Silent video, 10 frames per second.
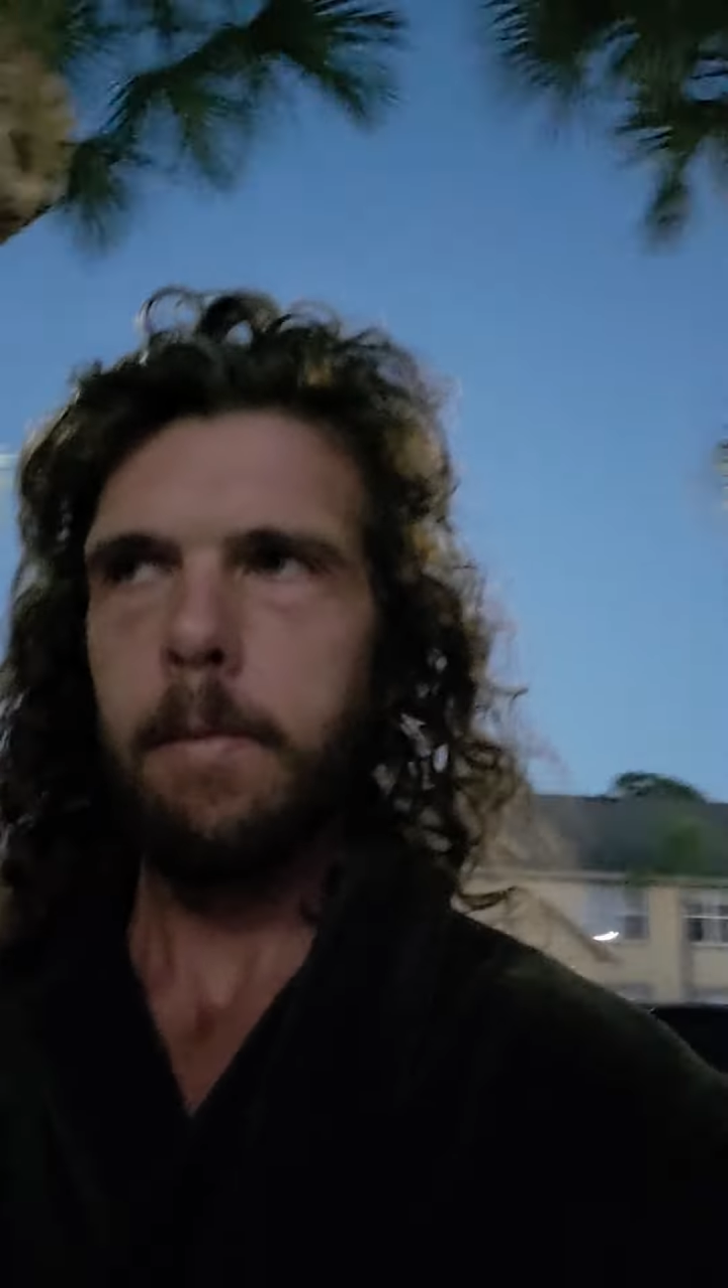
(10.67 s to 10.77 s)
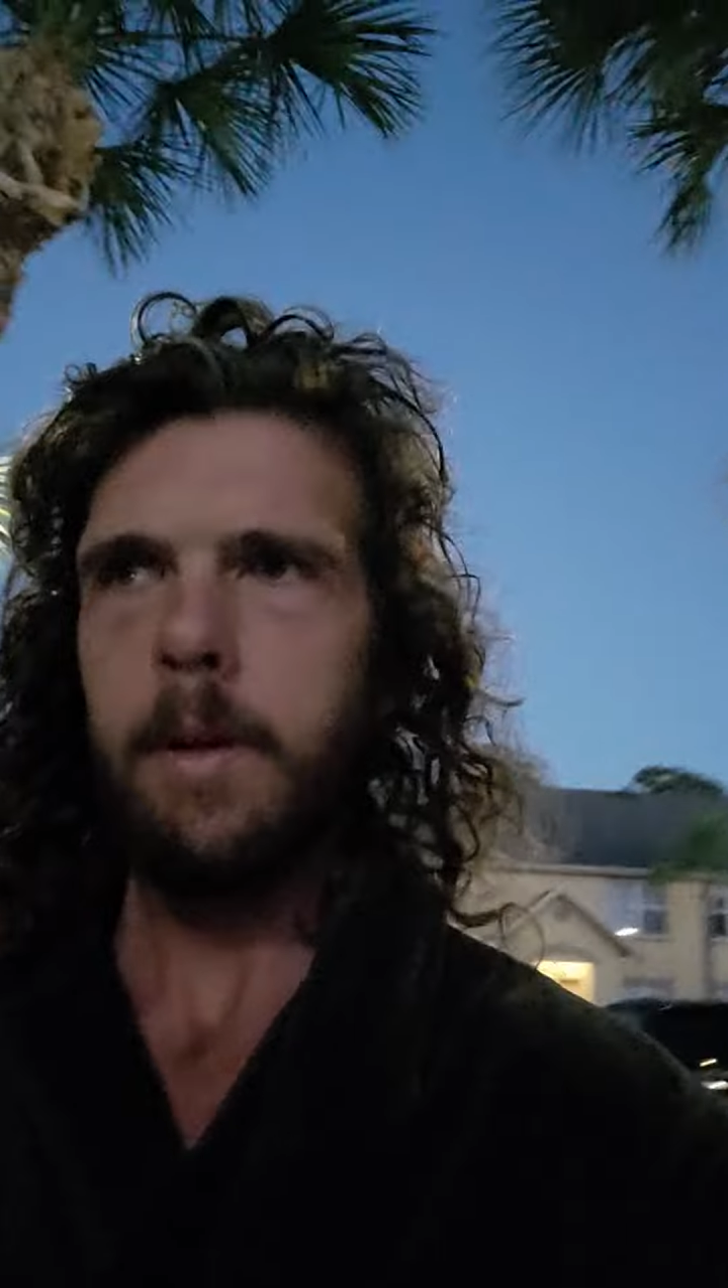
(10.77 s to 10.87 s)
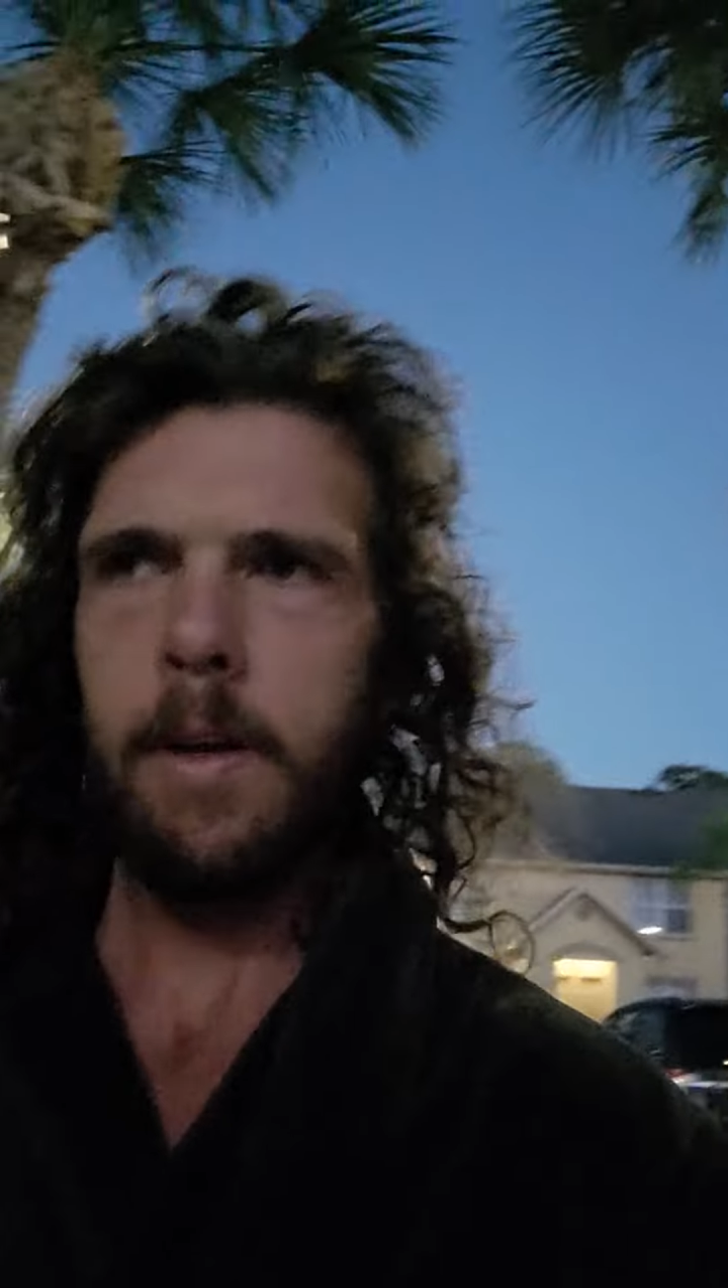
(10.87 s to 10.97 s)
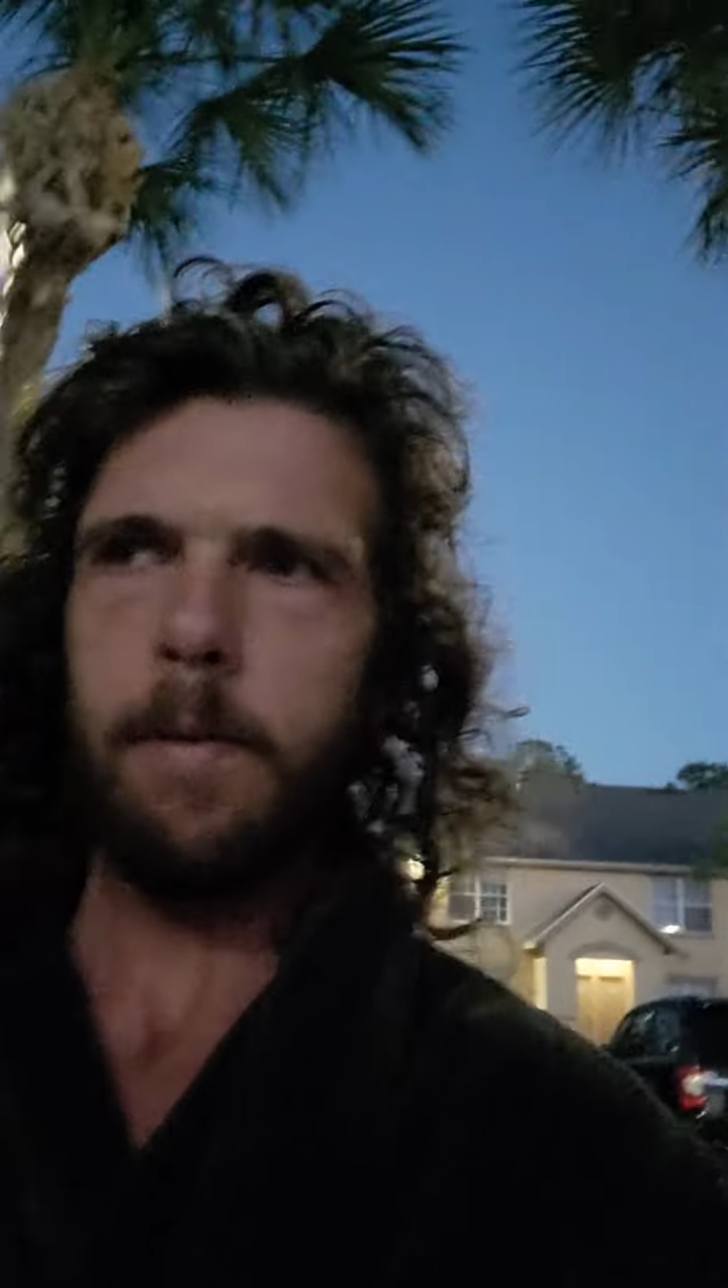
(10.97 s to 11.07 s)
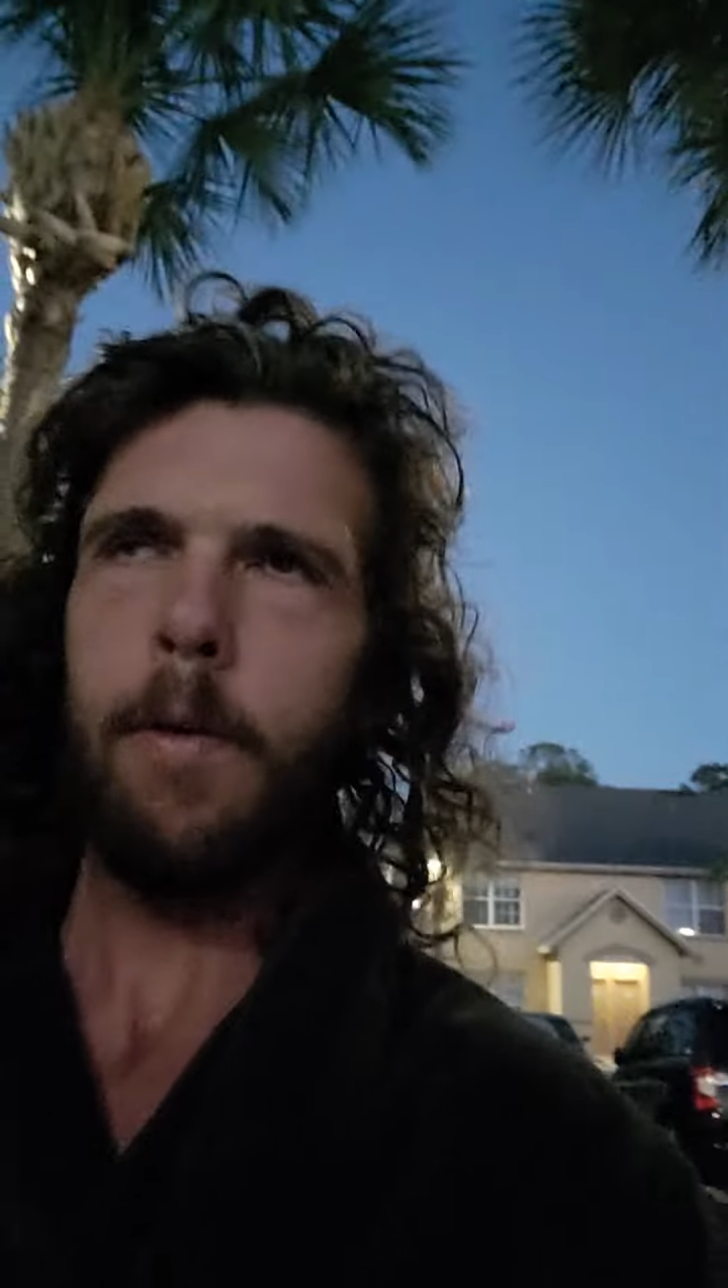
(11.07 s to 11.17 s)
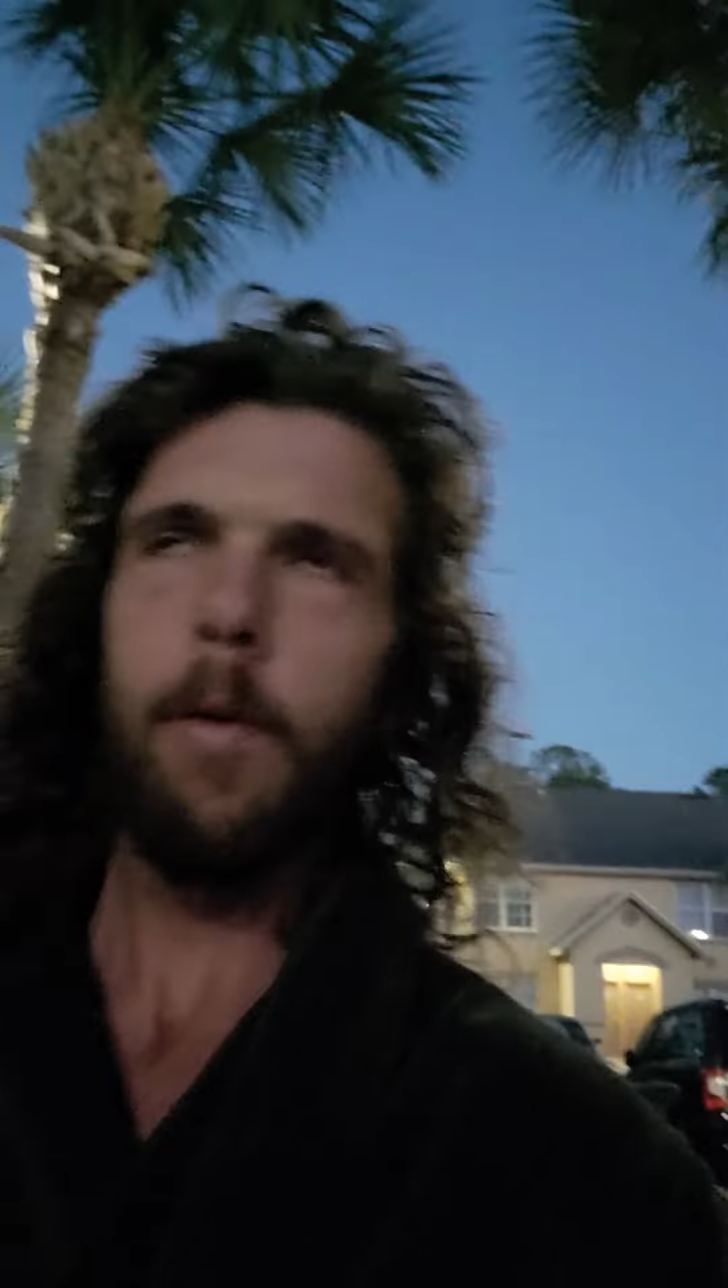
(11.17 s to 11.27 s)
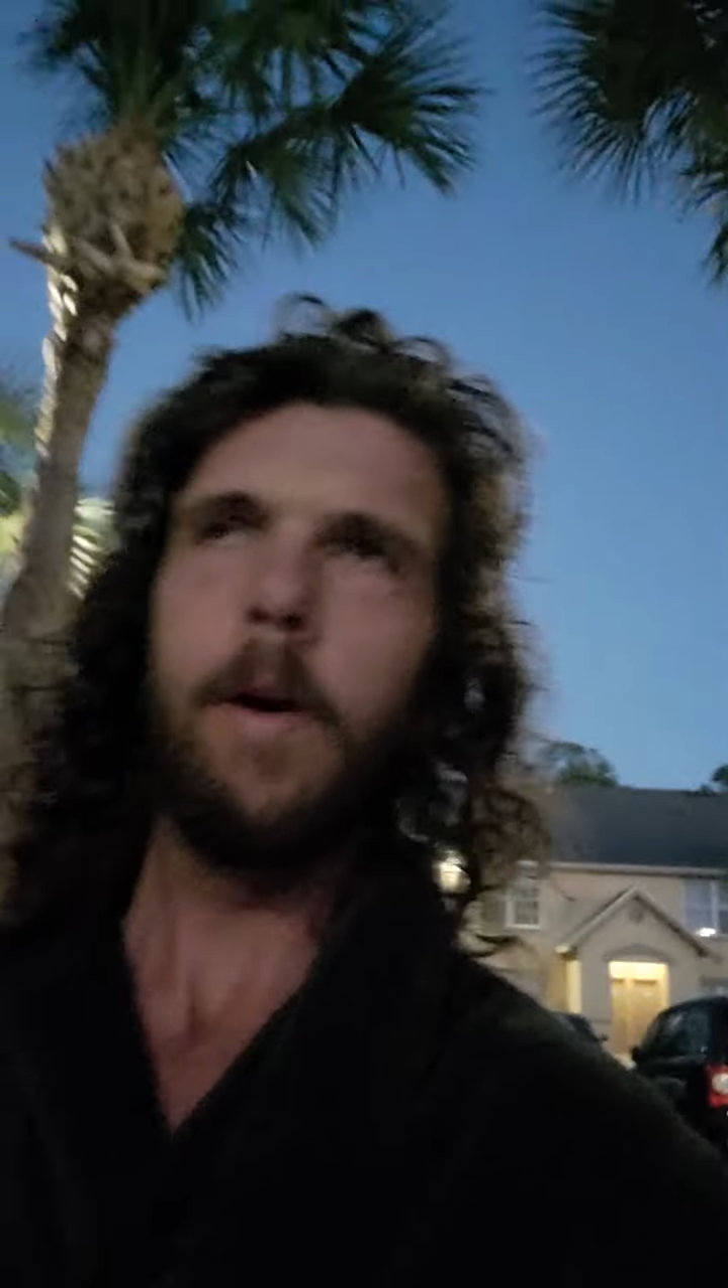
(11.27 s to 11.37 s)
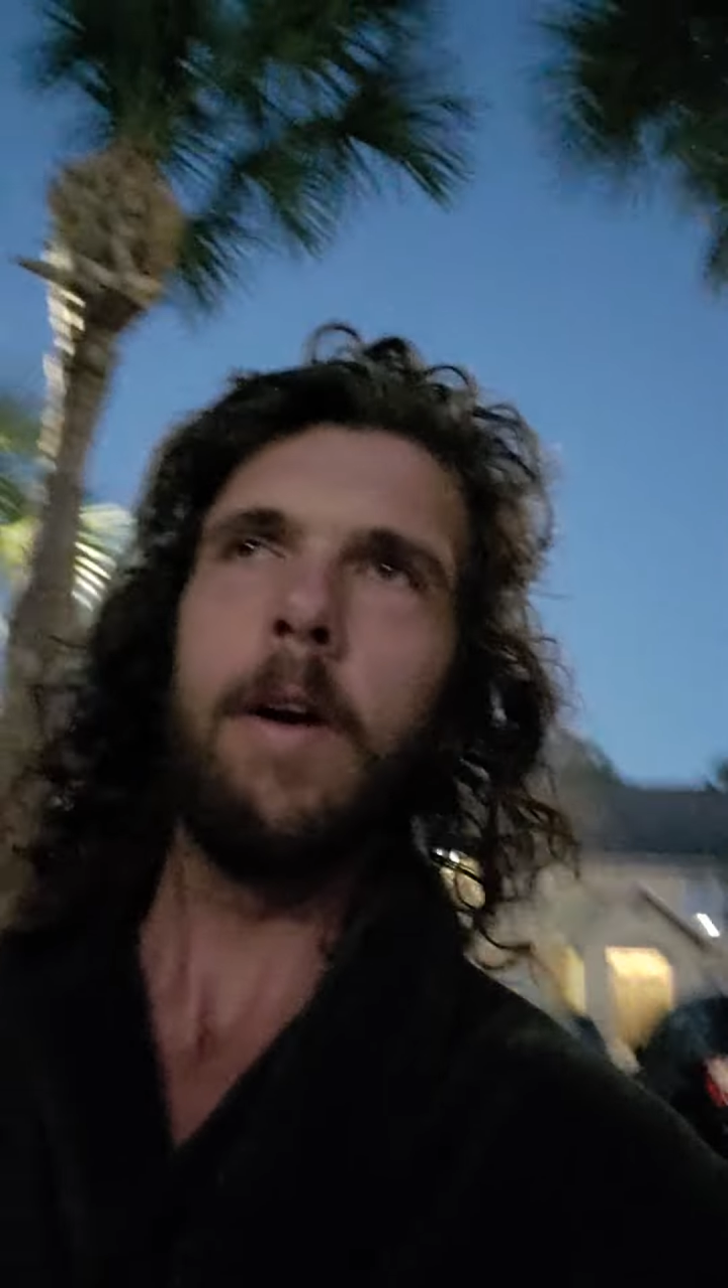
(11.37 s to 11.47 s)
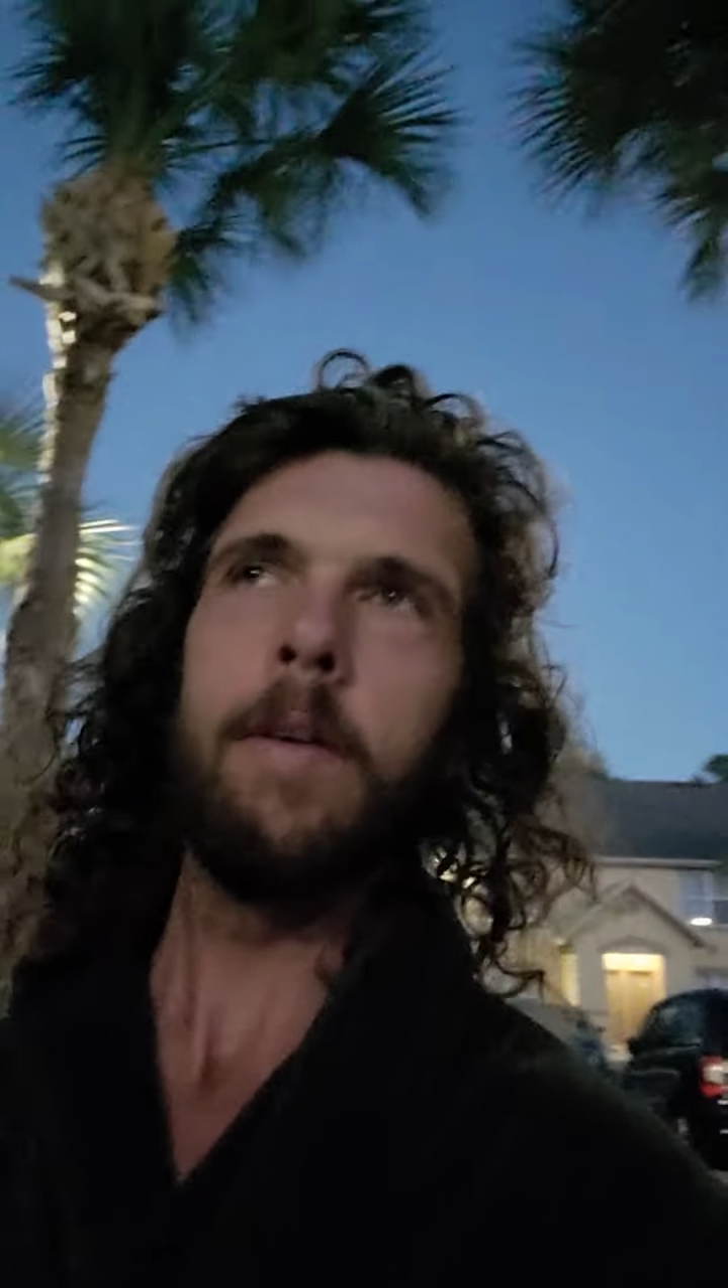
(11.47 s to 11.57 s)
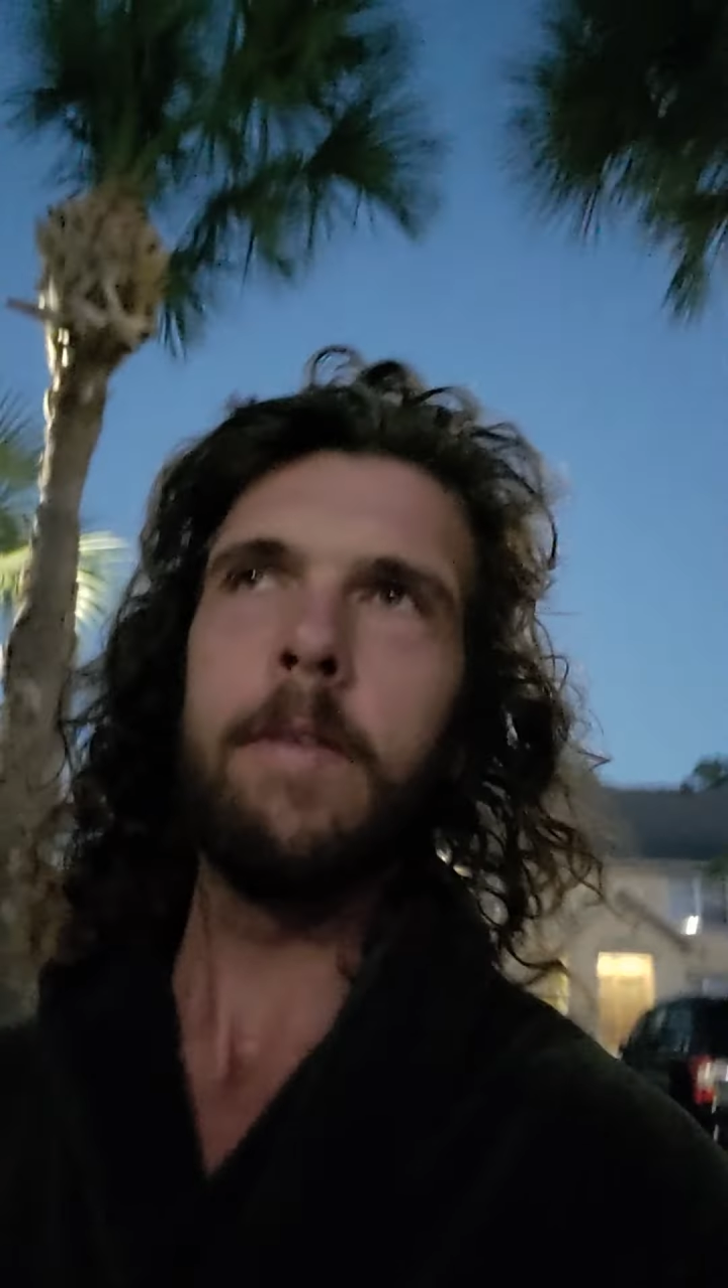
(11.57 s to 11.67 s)
Been up for a
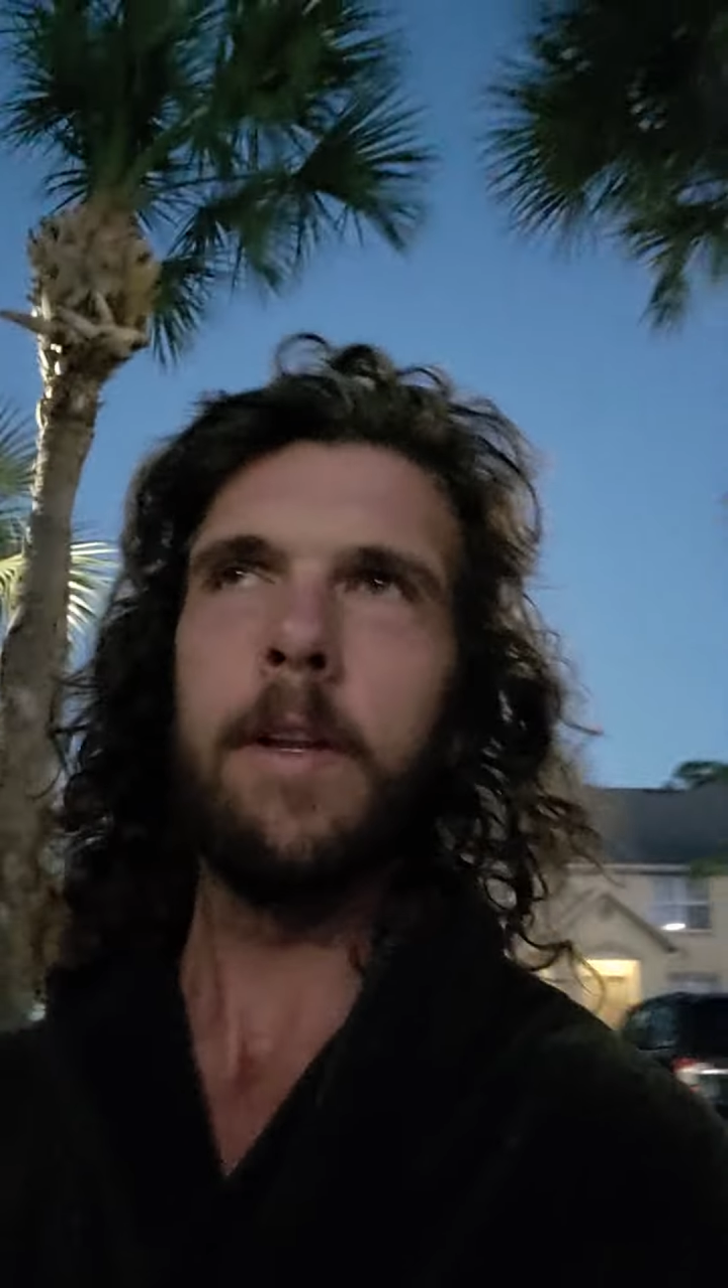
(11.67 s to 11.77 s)
while.